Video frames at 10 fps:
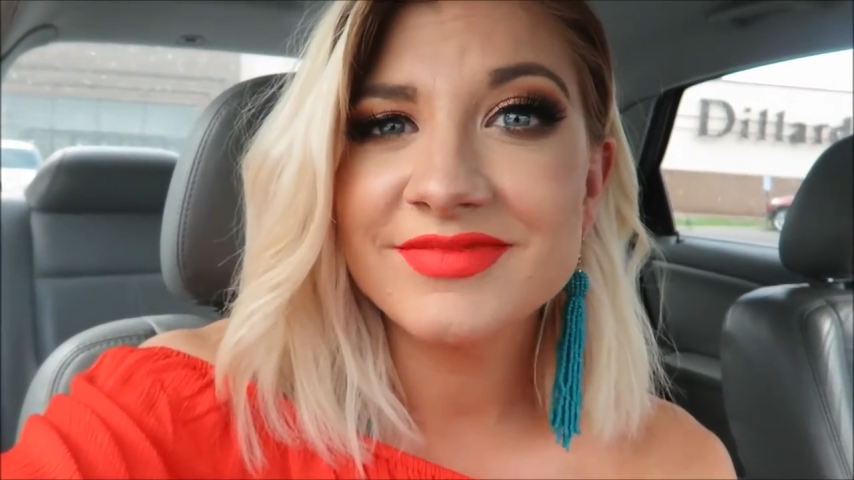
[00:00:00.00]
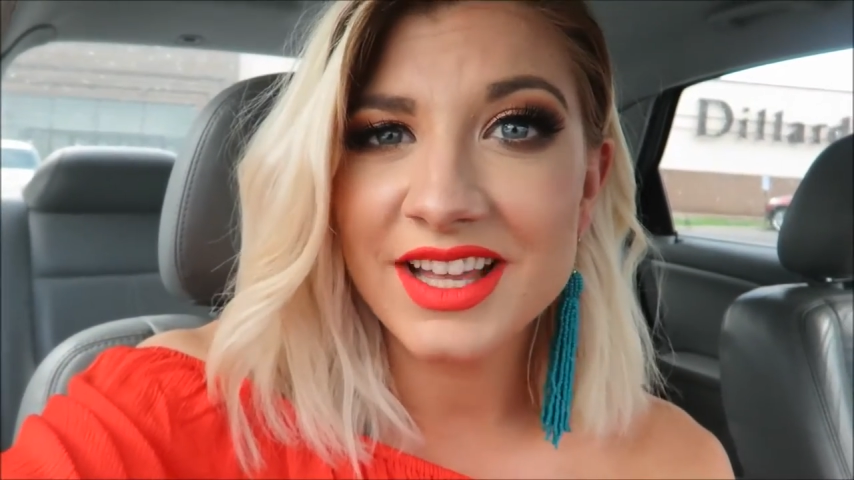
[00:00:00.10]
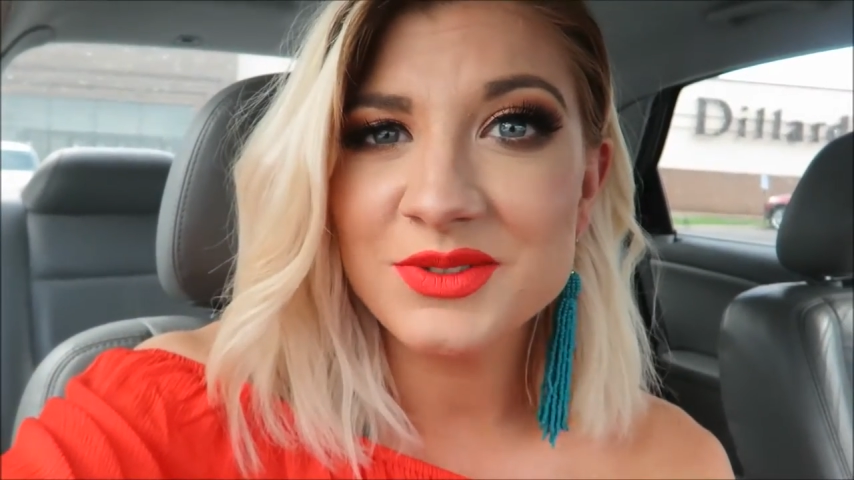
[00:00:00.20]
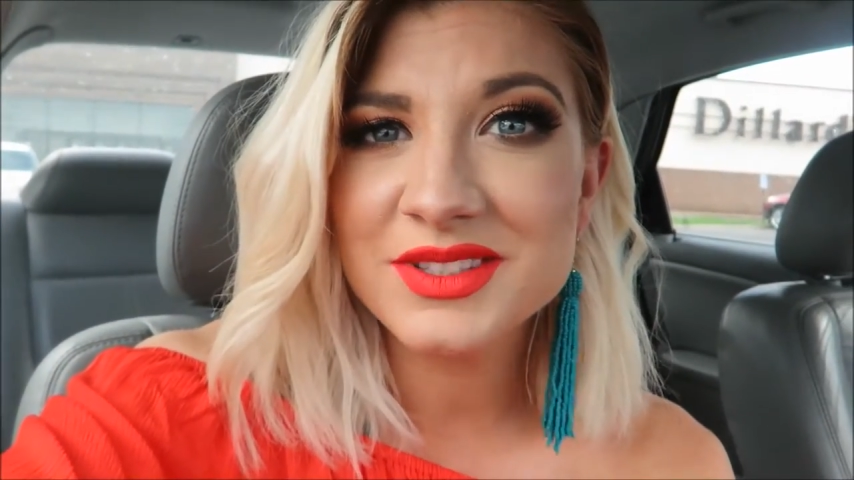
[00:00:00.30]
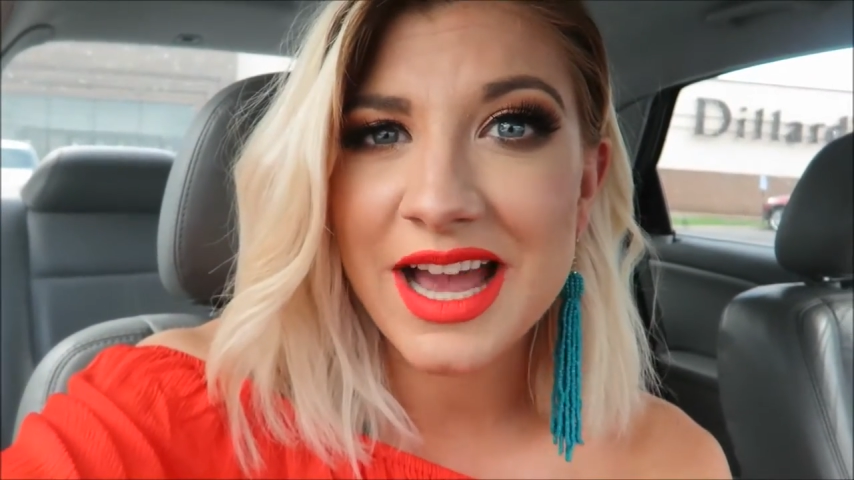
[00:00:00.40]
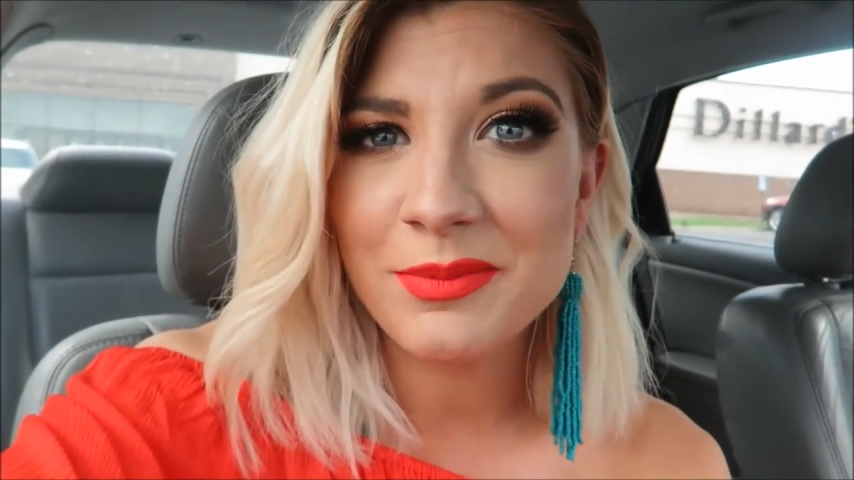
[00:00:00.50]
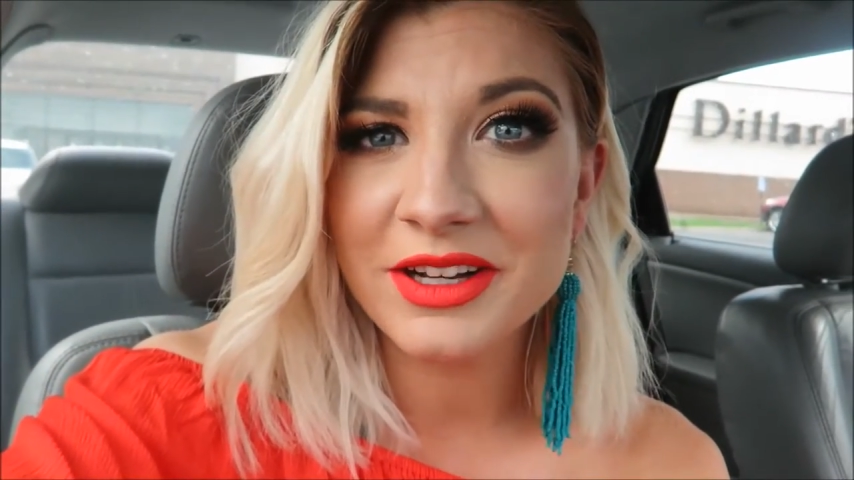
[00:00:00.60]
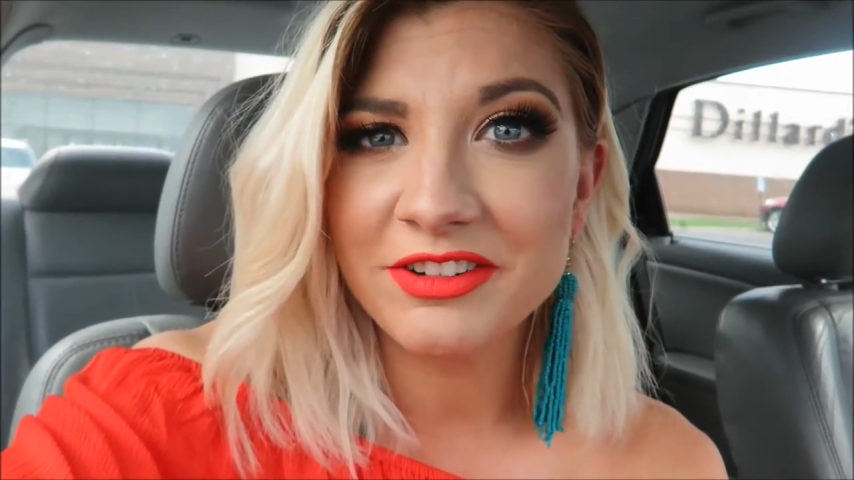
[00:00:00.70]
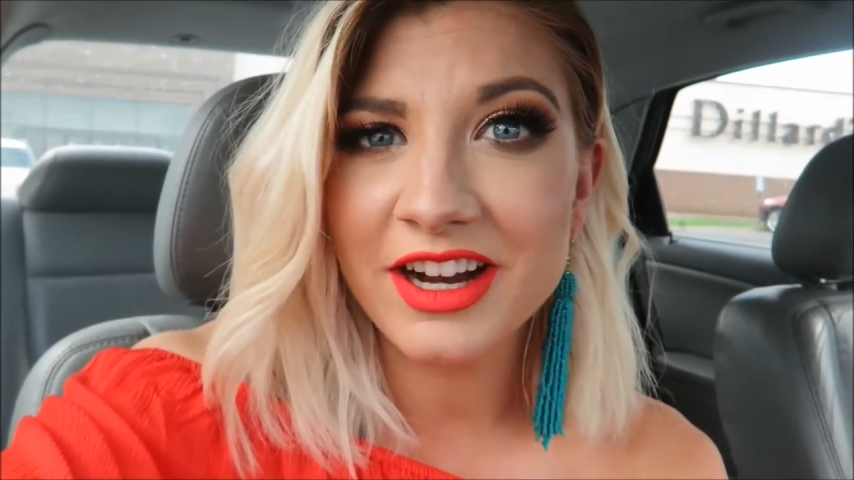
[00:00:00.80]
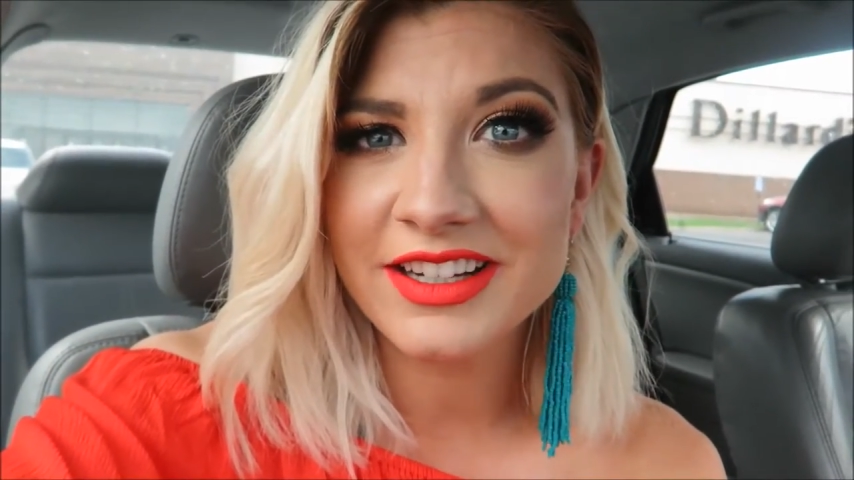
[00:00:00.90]
that's what's
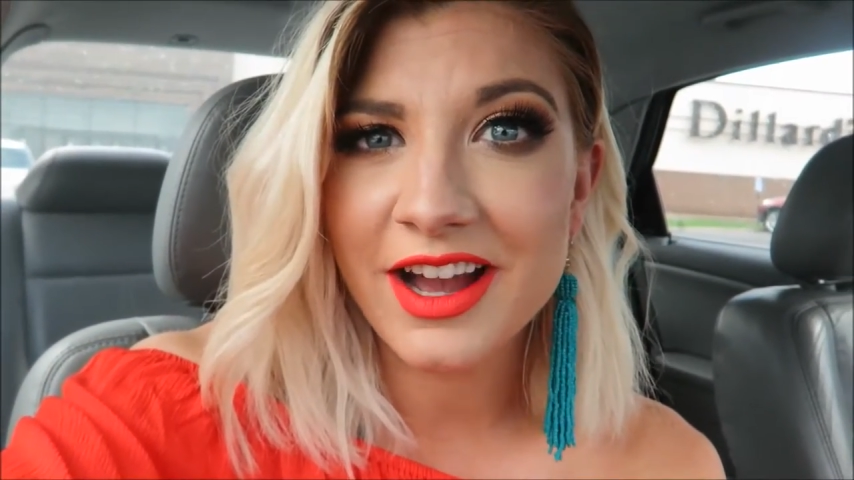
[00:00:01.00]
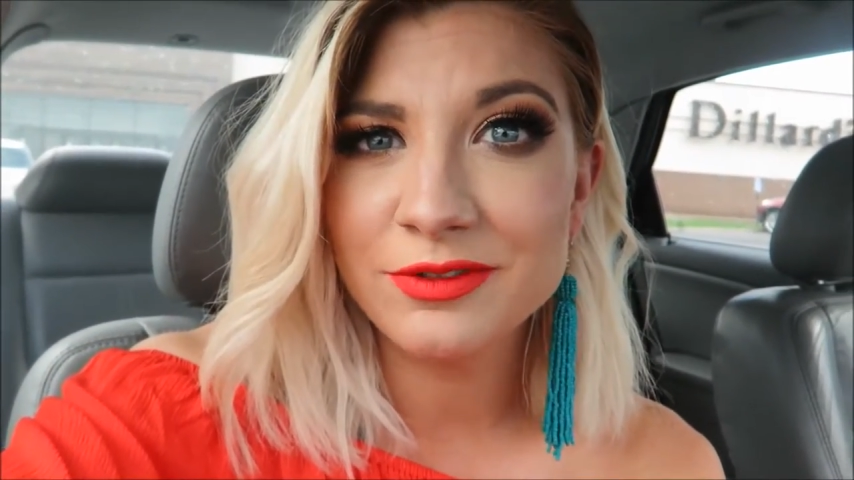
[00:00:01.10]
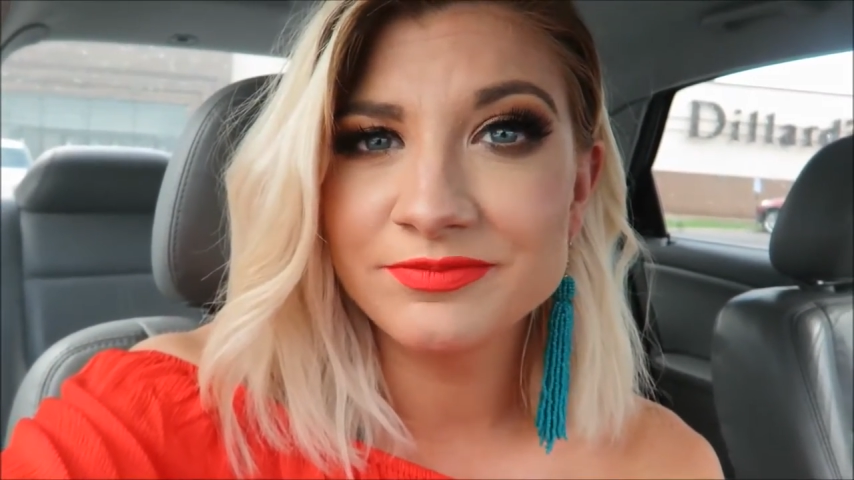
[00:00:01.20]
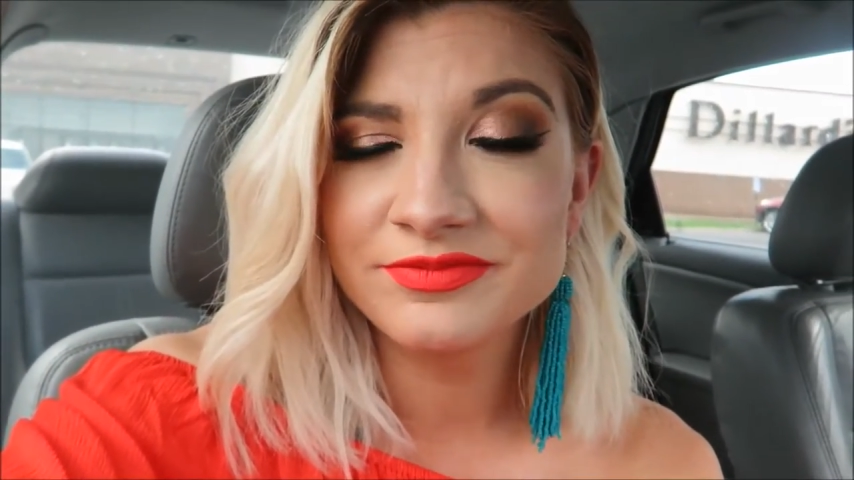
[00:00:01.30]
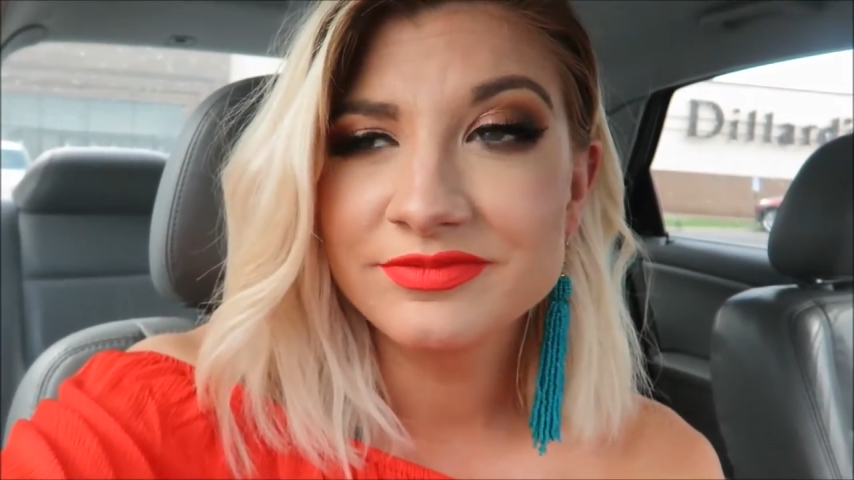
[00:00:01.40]
happening right now.